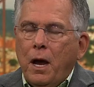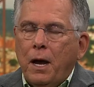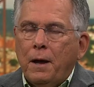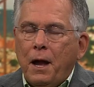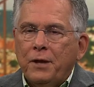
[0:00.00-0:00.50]

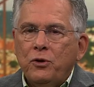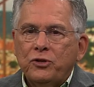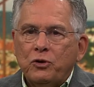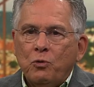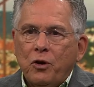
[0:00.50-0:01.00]
Uh, I
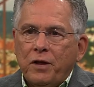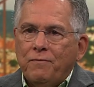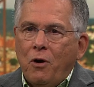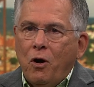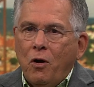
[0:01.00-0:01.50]
use the word
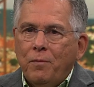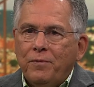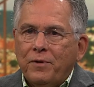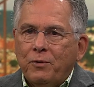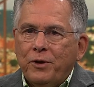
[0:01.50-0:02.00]
evolve.
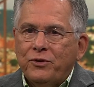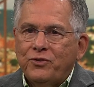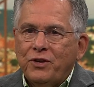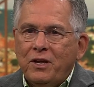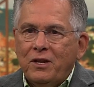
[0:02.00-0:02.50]
We
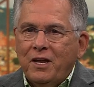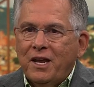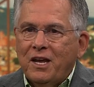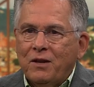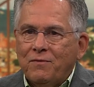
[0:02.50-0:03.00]
see
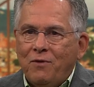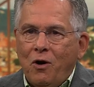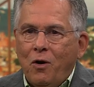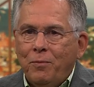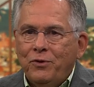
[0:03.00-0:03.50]
Lincoln
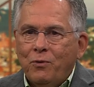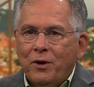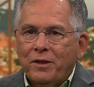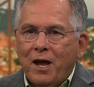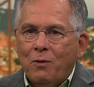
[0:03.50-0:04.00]
evolve
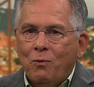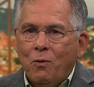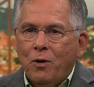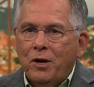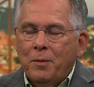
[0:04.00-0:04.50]
during that war.